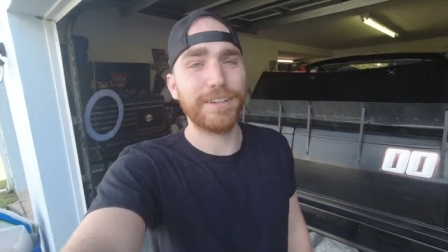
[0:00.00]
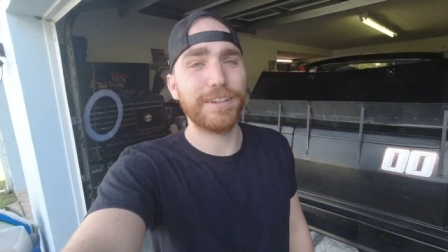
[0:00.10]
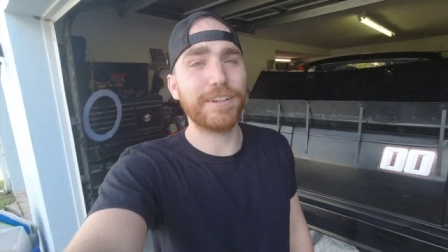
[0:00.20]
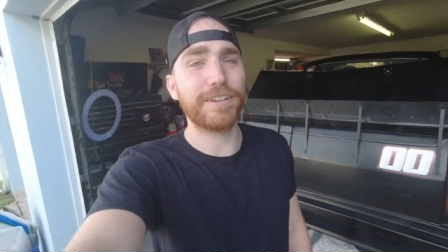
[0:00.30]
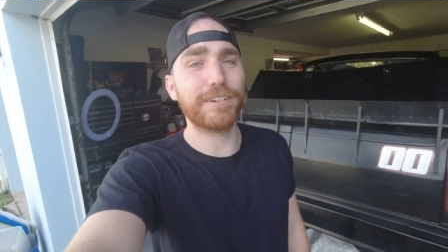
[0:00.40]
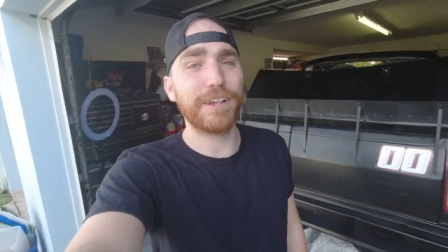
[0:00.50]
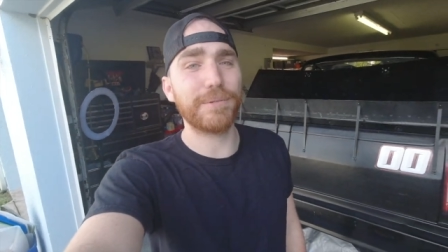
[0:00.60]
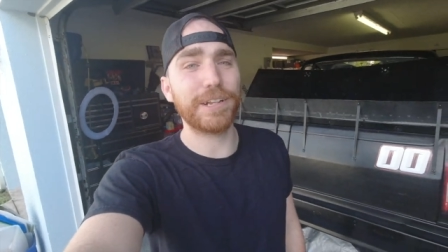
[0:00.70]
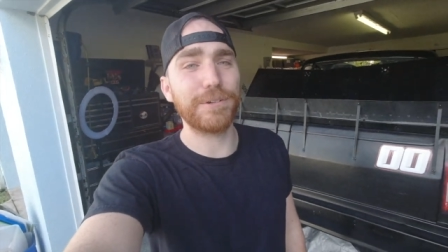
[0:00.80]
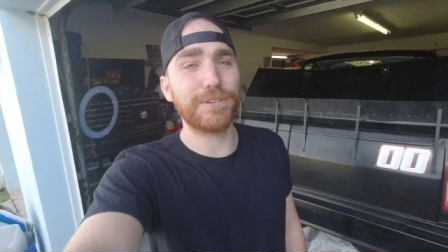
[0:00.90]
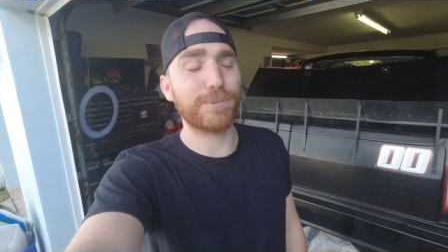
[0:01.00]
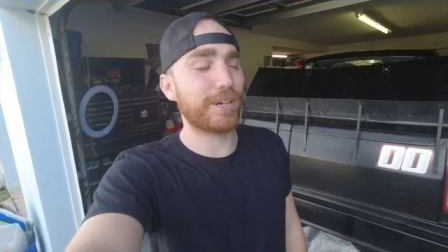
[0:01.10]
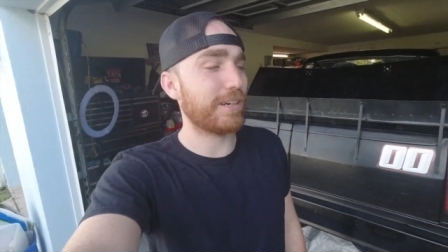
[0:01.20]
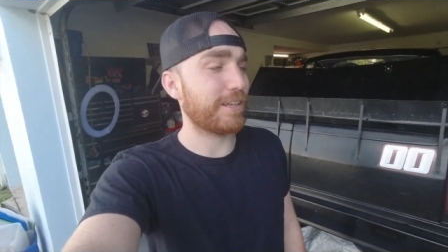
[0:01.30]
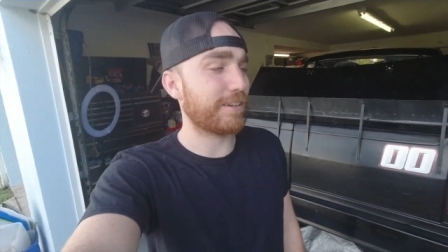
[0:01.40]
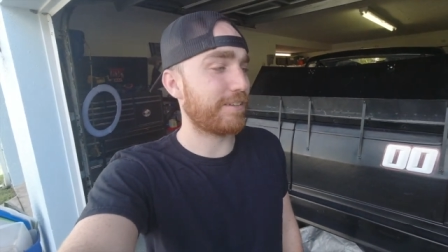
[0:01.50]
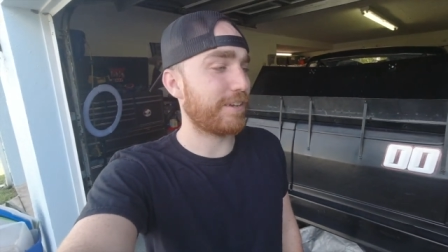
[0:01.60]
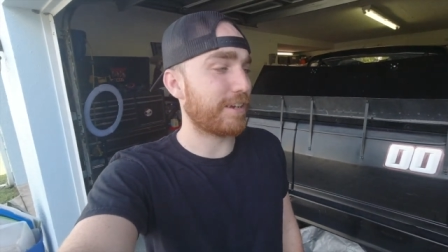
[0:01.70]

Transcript: the other day while he was working on this thing.